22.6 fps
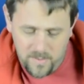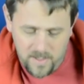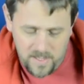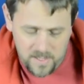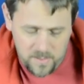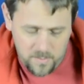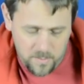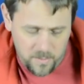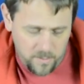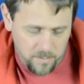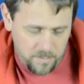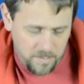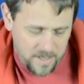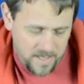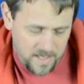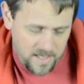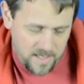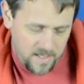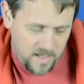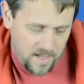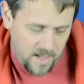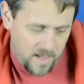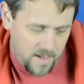this would have
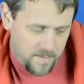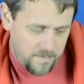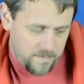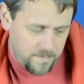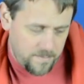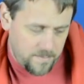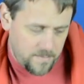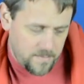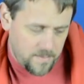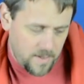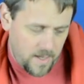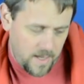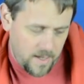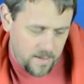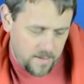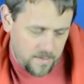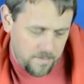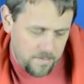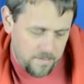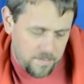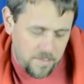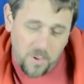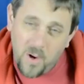been
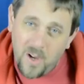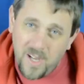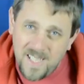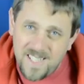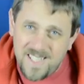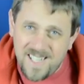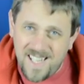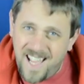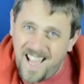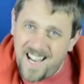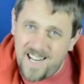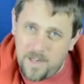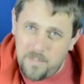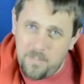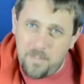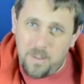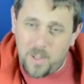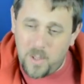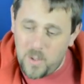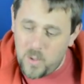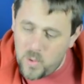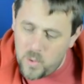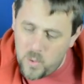bright and
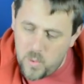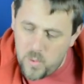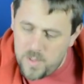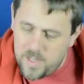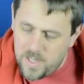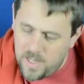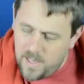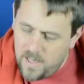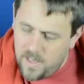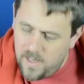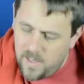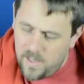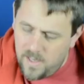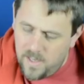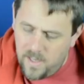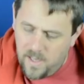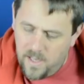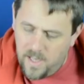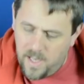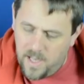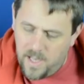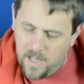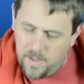blued,
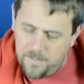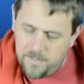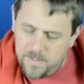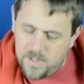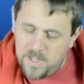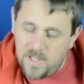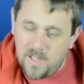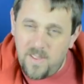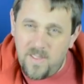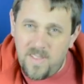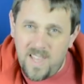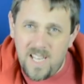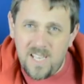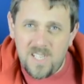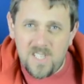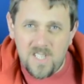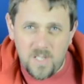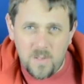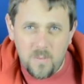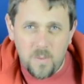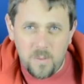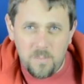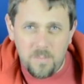so that the
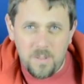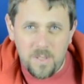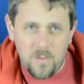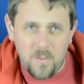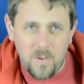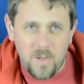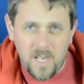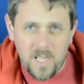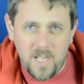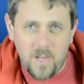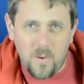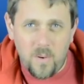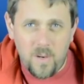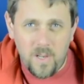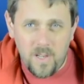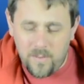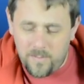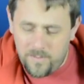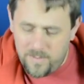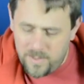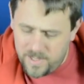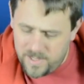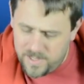etching would be really quite
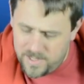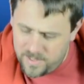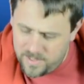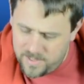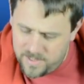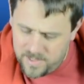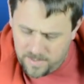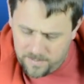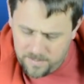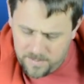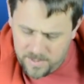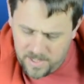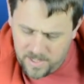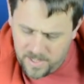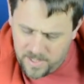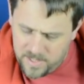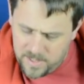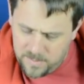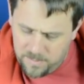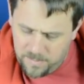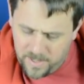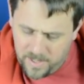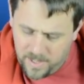obvious at some
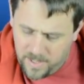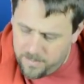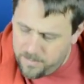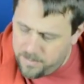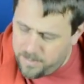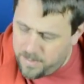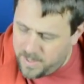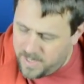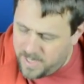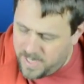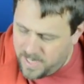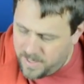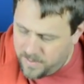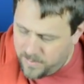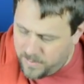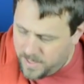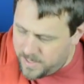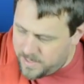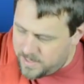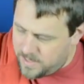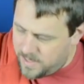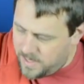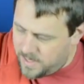stage. But now
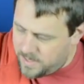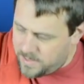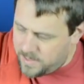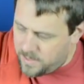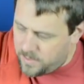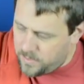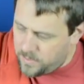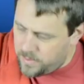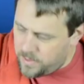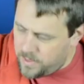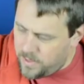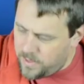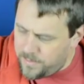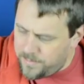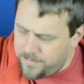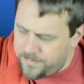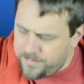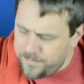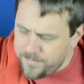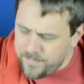that's long gone.